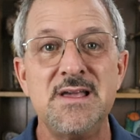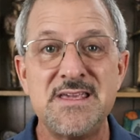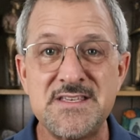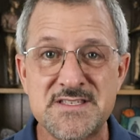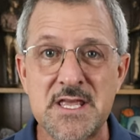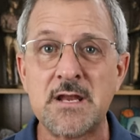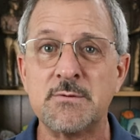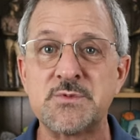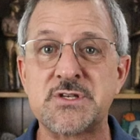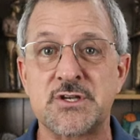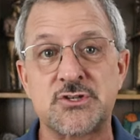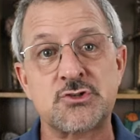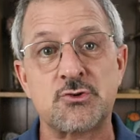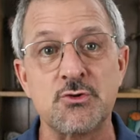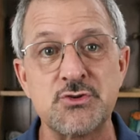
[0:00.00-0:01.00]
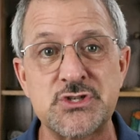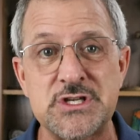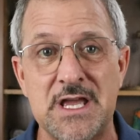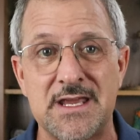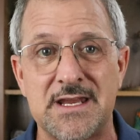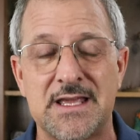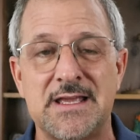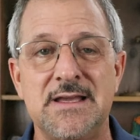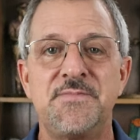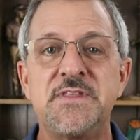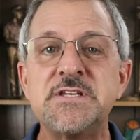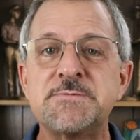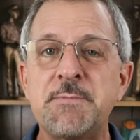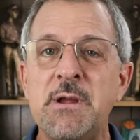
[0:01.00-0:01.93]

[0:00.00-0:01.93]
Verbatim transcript: He said it was excruciating. This